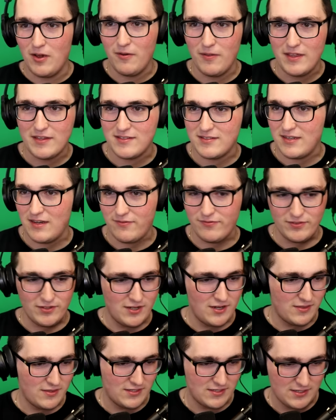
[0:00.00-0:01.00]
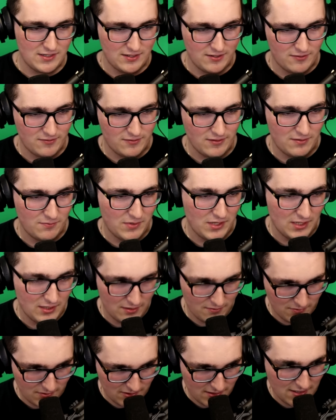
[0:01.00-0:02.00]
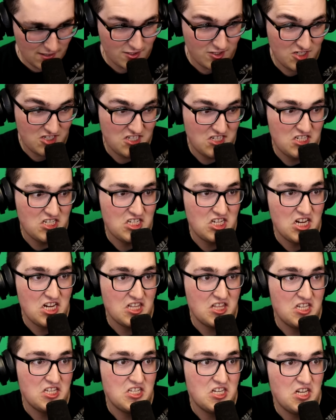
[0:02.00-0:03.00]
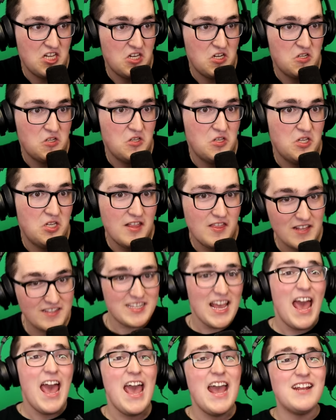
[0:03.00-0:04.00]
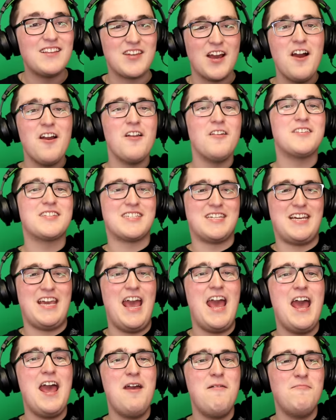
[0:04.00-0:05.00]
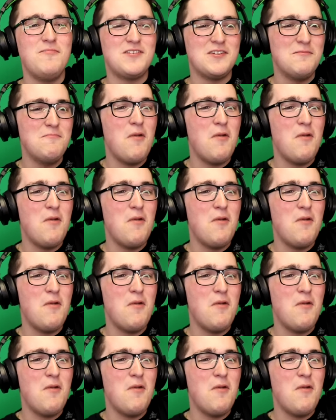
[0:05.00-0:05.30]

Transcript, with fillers: No, that's definitely not the title. Let me, let me actually just check the title. The day turtles came to